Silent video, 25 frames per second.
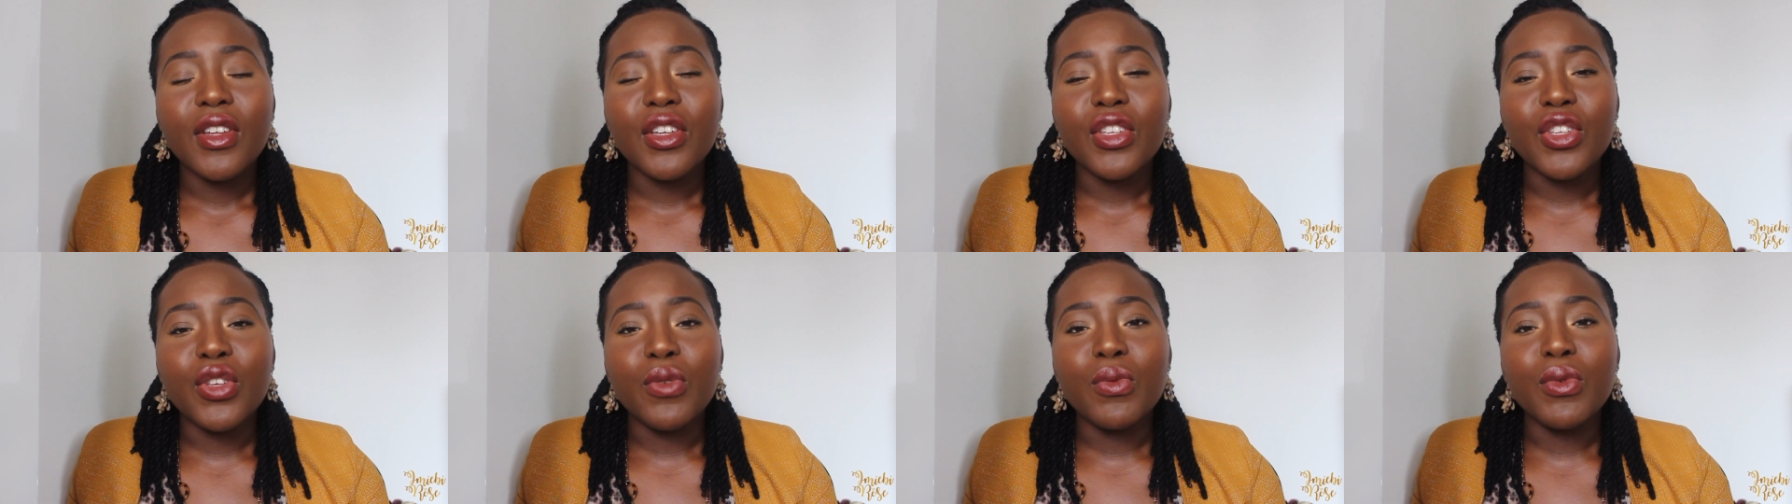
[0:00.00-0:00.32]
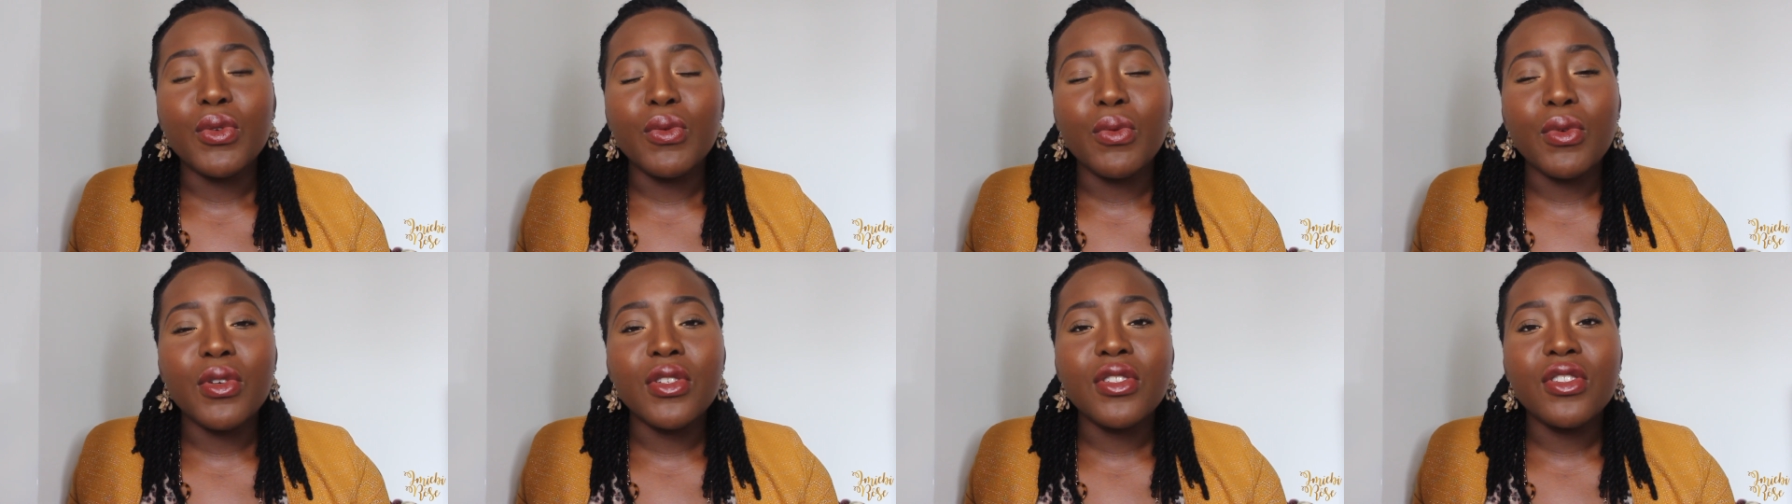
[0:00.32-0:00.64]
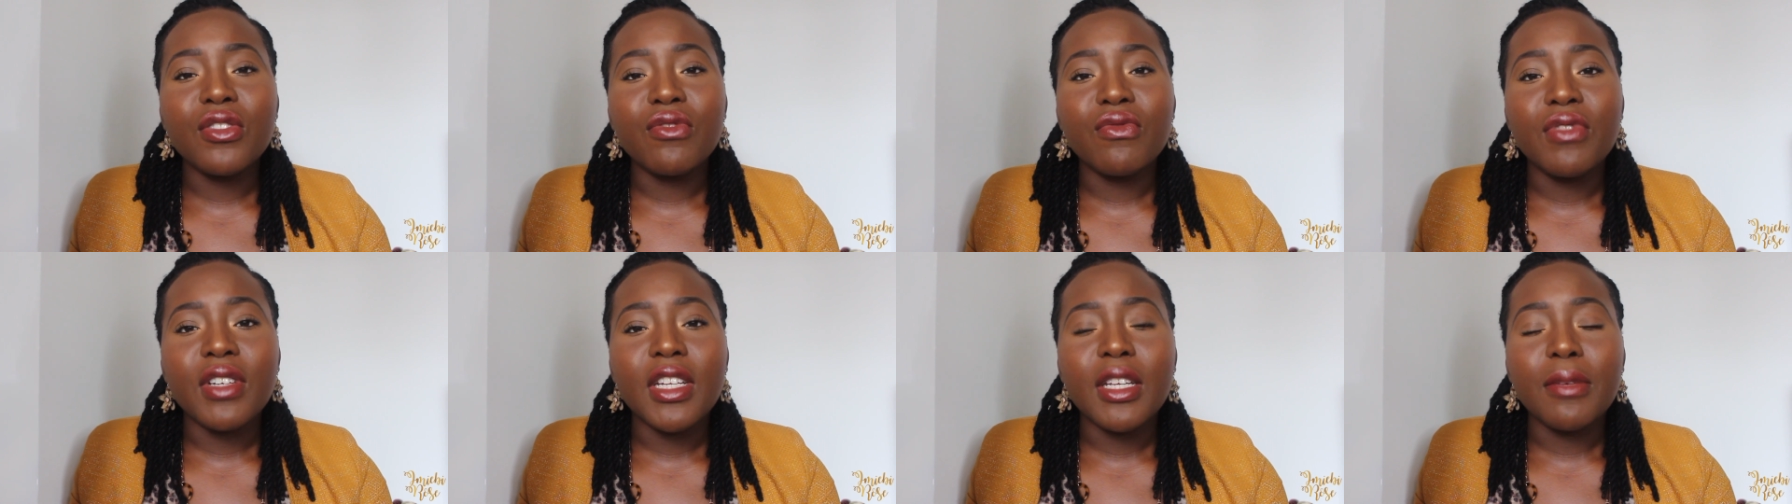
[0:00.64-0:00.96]
you would want
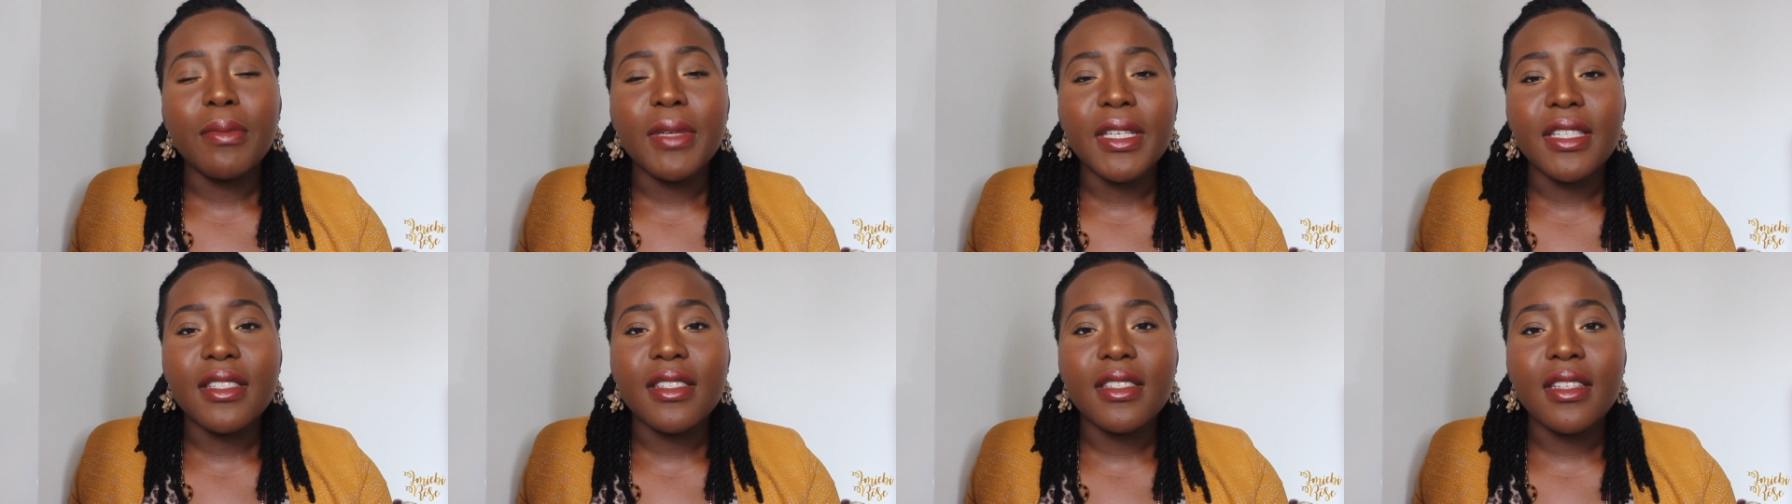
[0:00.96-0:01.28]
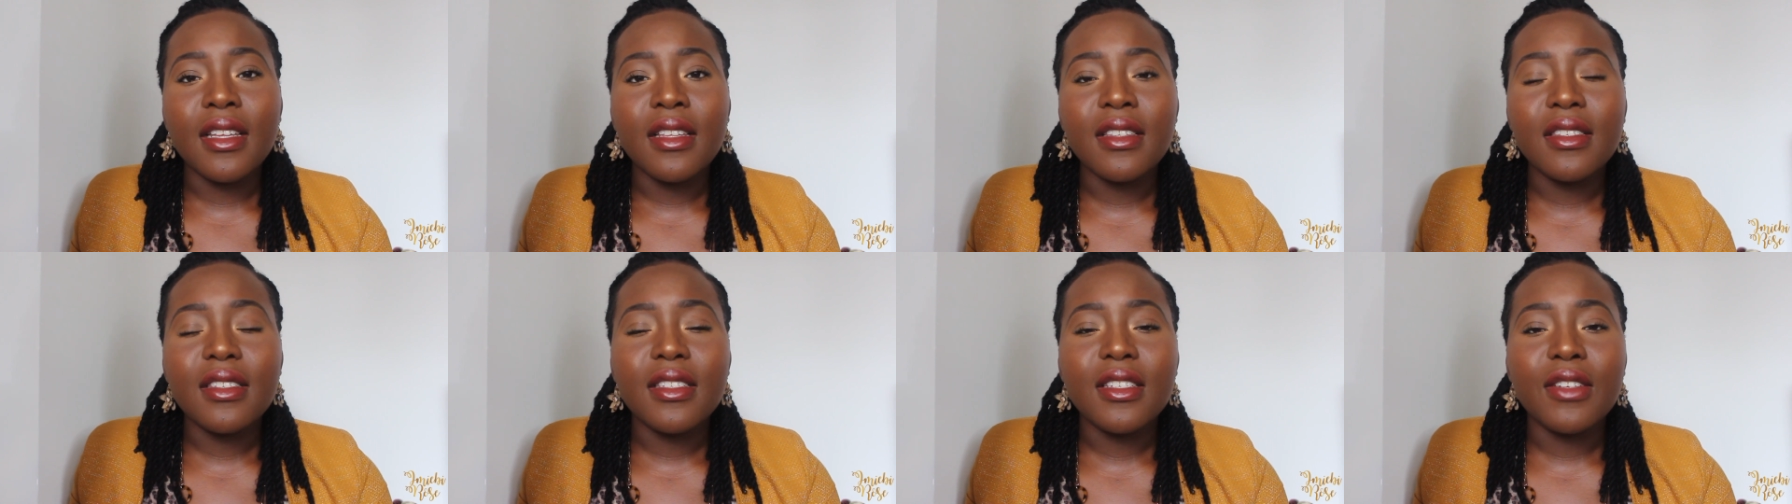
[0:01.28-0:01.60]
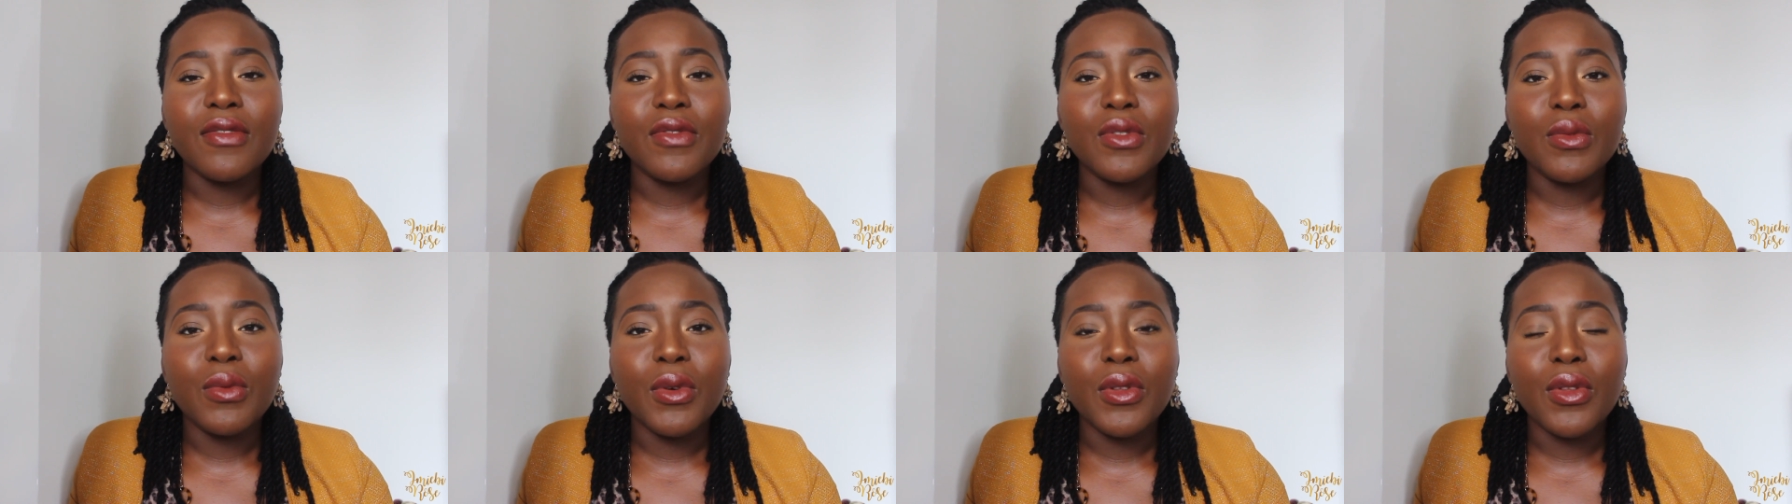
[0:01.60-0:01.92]
to really be
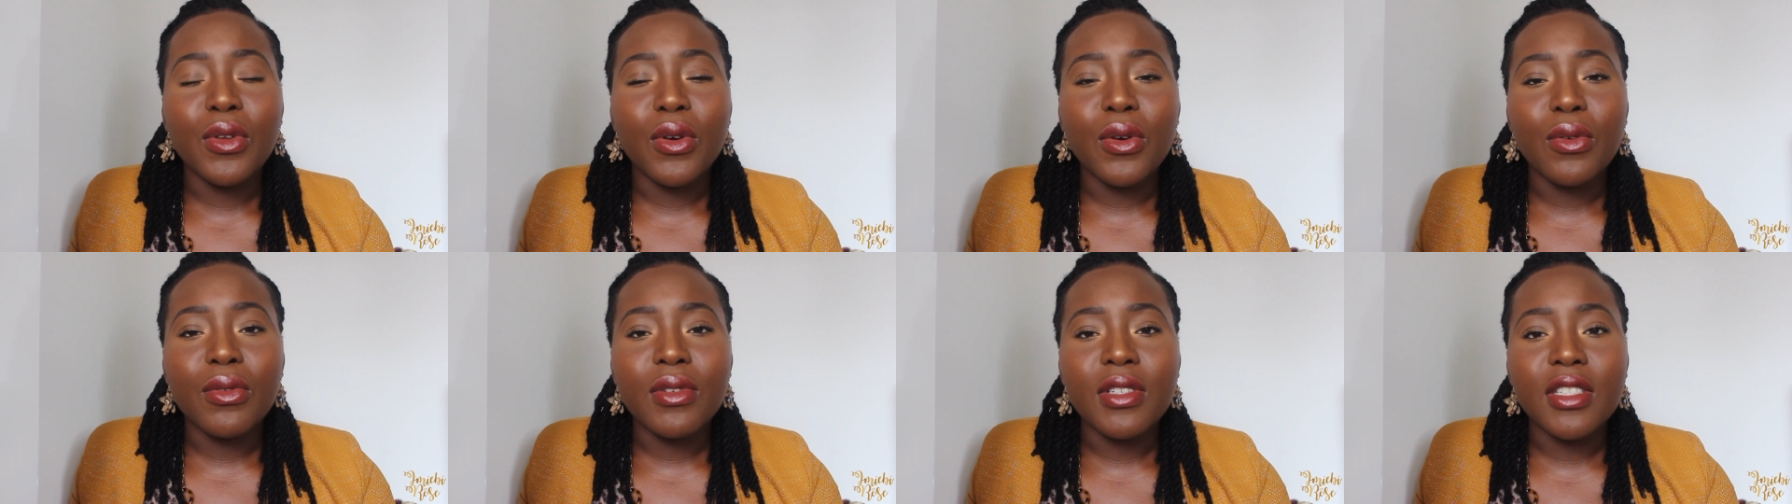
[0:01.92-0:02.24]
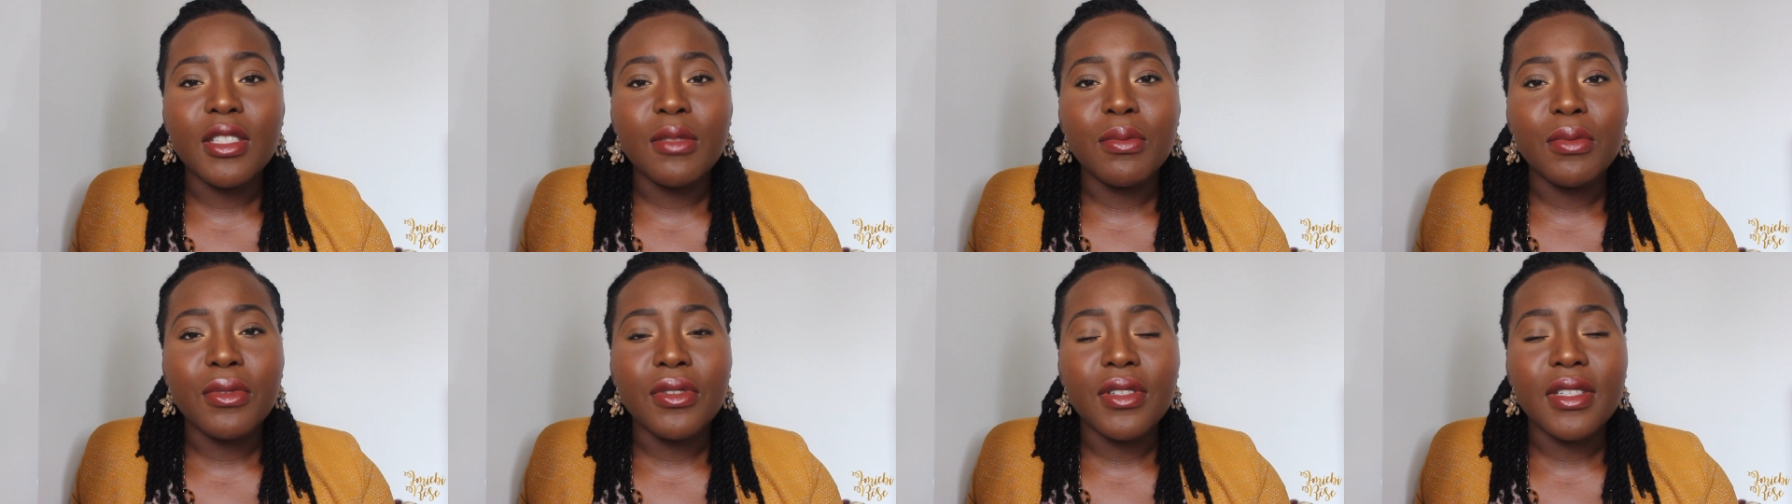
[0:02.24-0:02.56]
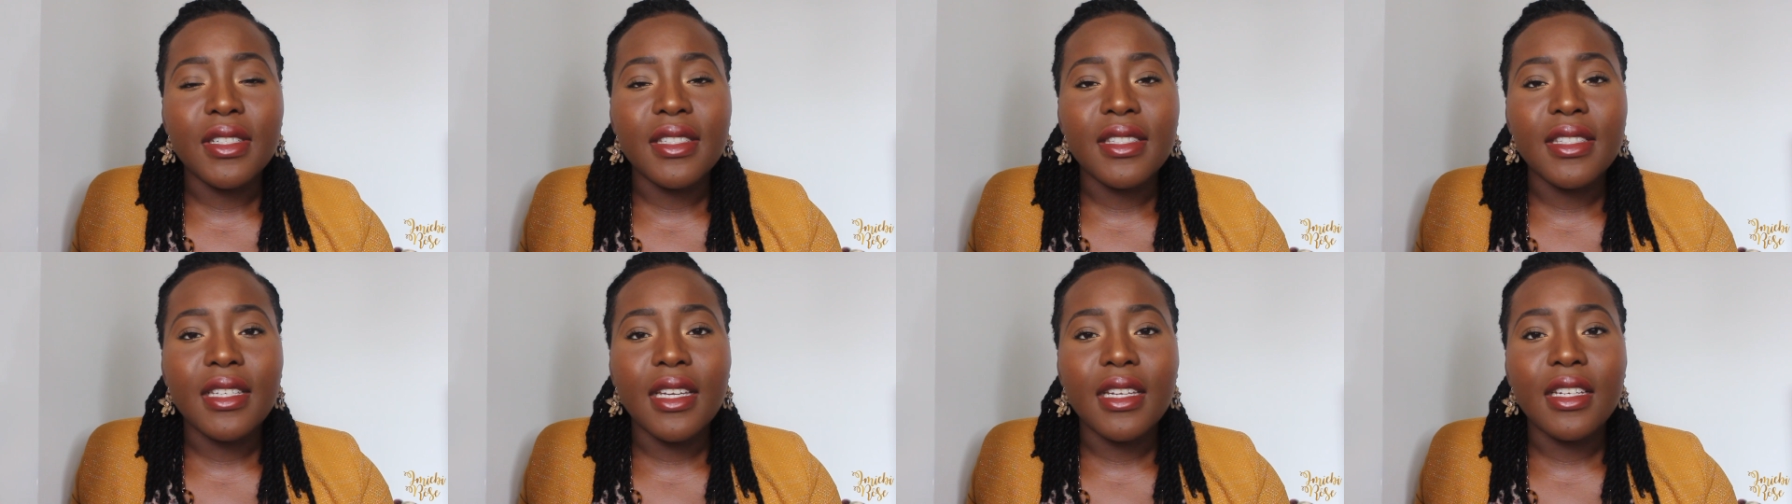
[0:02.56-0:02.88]
sensitive to what the Holy Spirit
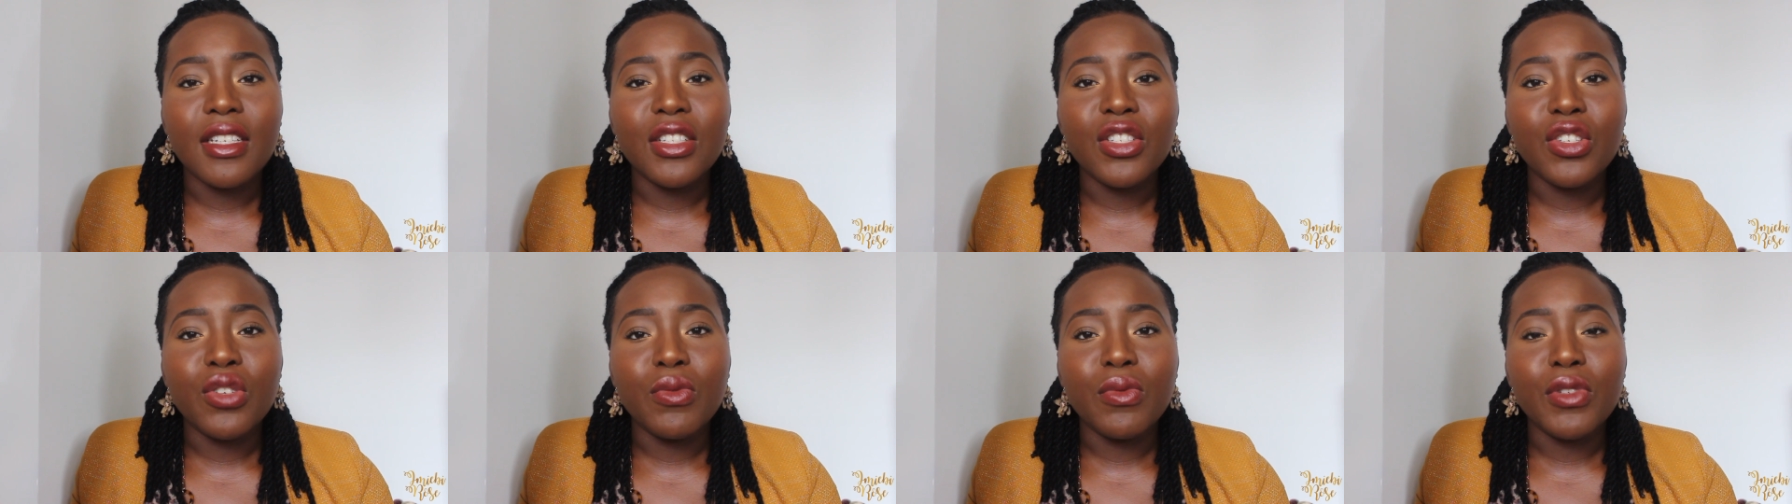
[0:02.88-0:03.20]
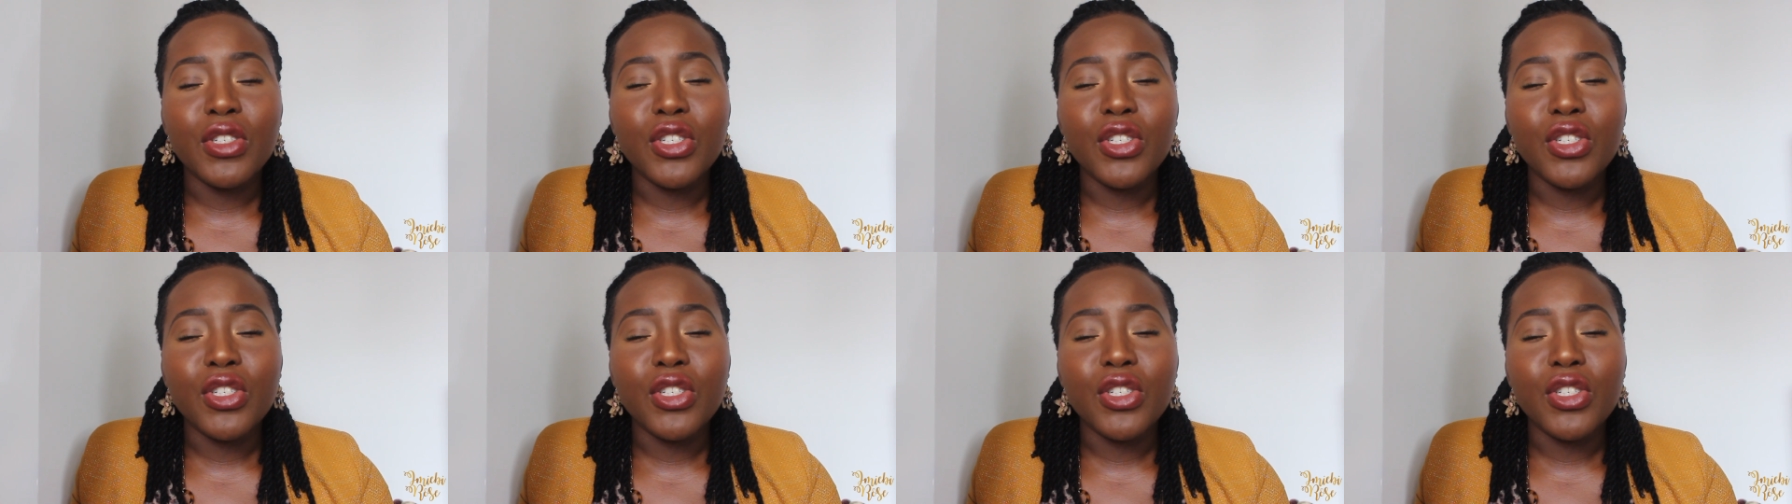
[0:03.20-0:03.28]
is telling you,